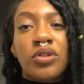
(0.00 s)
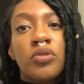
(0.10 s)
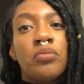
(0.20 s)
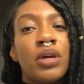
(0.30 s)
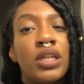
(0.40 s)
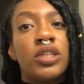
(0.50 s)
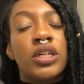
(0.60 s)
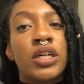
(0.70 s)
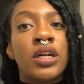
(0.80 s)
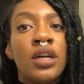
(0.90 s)
too
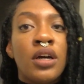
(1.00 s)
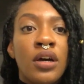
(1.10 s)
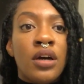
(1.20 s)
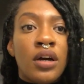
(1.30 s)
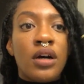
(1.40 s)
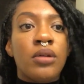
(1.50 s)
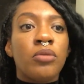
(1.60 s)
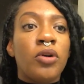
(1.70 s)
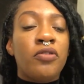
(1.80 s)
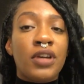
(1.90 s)
major
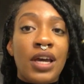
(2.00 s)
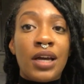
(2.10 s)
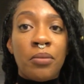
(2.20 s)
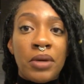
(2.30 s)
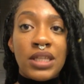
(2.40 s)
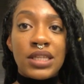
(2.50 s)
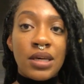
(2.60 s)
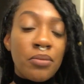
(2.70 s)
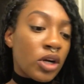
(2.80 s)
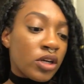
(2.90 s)
um, hopefully I can meet
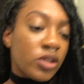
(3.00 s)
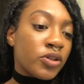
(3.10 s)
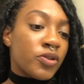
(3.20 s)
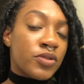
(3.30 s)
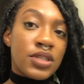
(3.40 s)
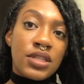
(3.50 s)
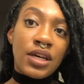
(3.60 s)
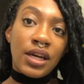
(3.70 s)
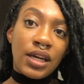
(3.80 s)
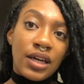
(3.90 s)
some girls
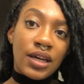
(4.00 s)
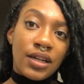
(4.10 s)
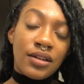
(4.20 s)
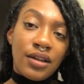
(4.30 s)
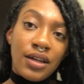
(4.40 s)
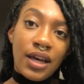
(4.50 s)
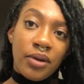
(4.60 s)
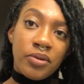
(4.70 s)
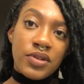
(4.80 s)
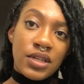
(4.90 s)
and yeah
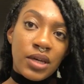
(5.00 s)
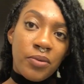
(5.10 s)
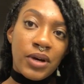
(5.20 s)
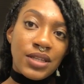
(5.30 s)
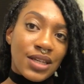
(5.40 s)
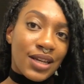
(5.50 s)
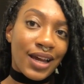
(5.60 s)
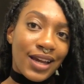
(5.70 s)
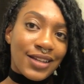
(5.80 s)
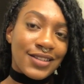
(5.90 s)
we'll see what
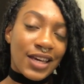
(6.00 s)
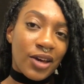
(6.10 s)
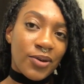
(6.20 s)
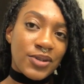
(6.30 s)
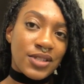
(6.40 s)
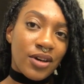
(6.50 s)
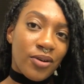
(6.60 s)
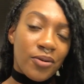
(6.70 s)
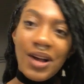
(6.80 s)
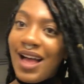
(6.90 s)
tonight entails
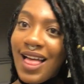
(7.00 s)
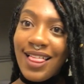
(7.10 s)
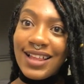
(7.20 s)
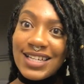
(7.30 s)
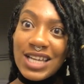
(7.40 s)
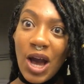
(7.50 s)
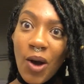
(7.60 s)
so let's